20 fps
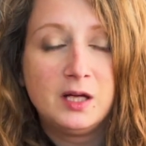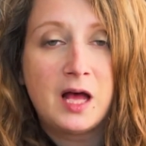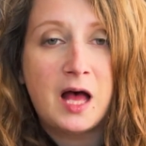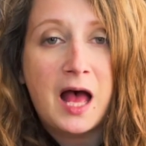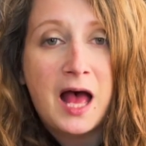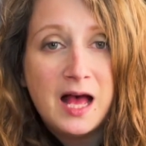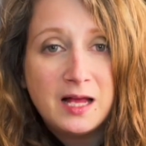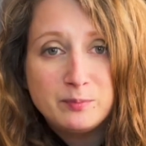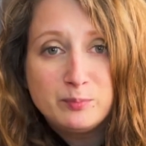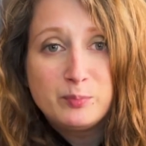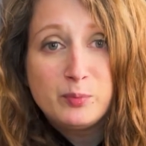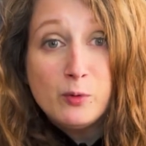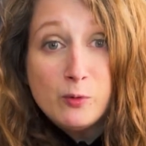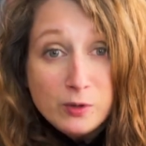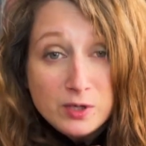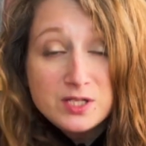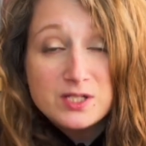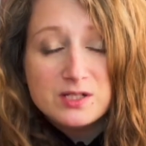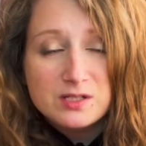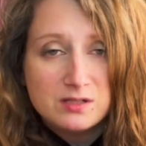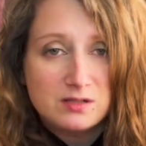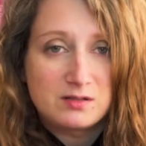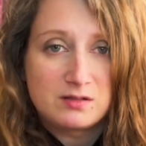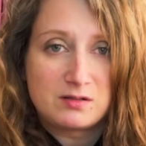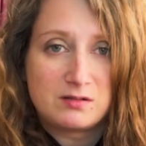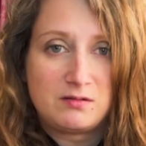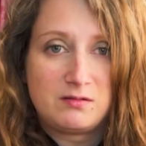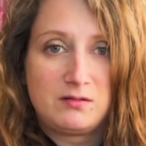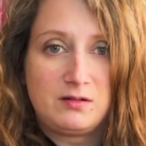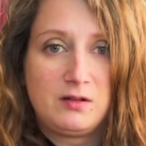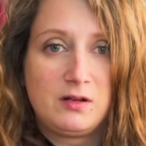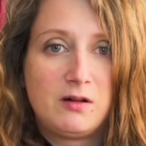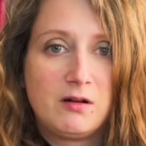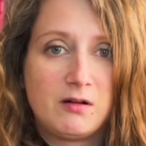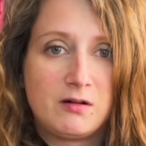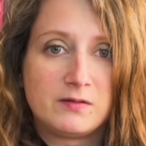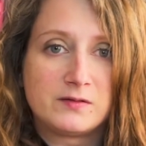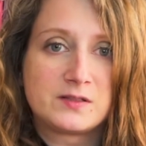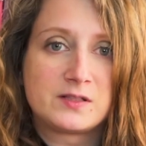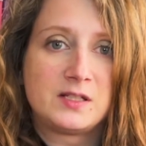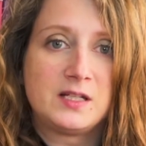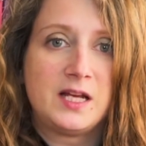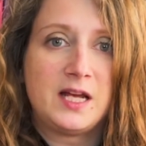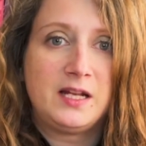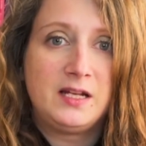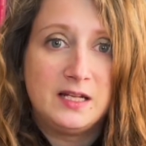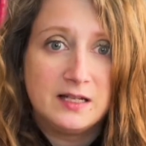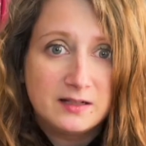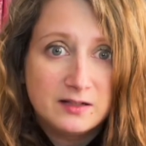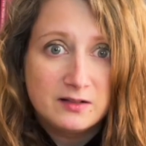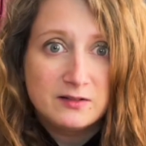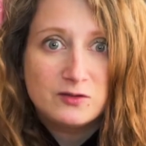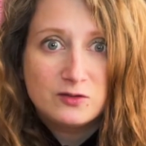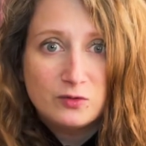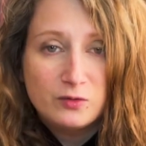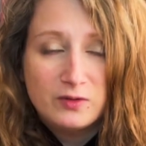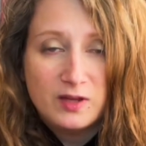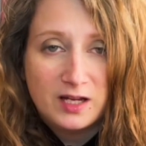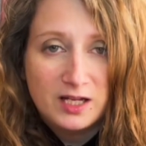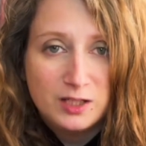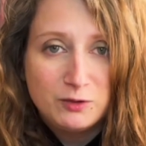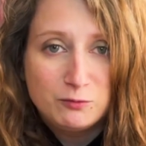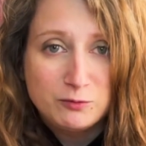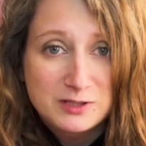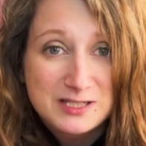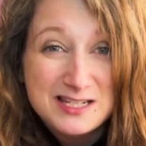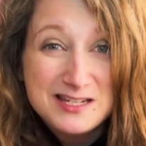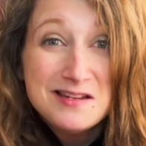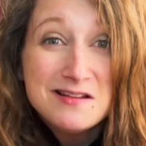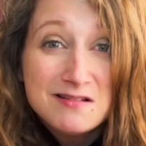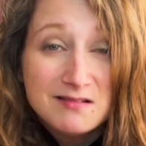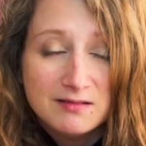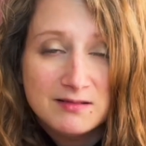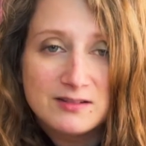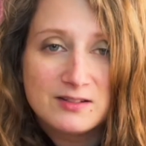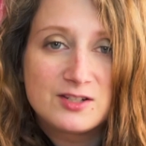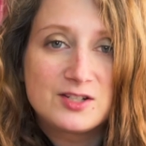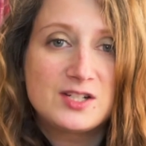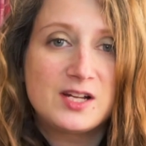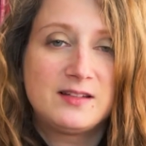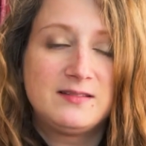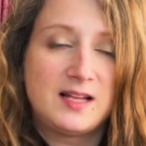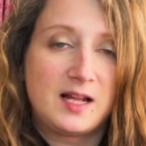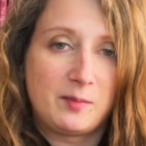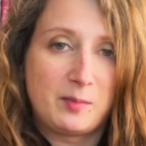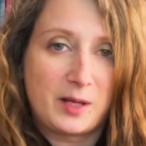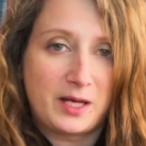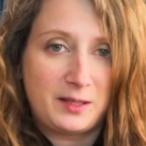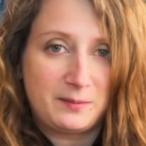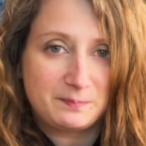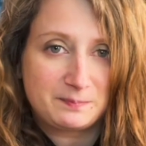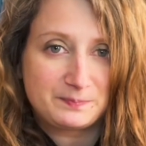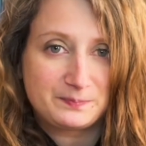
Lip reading: had poisoned the gloves and so that it would kill Jeanne d'Albret.